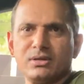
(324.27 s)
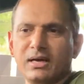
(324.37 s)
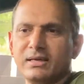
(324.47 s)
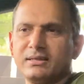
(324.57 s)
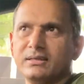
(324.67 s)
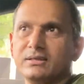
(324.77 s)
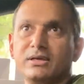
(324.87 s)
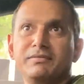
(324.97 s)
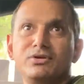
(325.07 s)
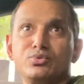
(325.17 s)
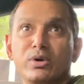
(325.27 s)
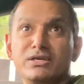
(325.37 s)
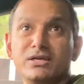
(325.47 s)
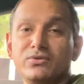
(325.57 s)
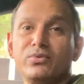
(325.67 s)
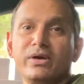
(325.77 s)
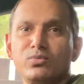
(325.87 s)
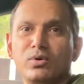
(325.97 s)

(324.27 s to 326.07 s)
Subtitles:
like even 23 at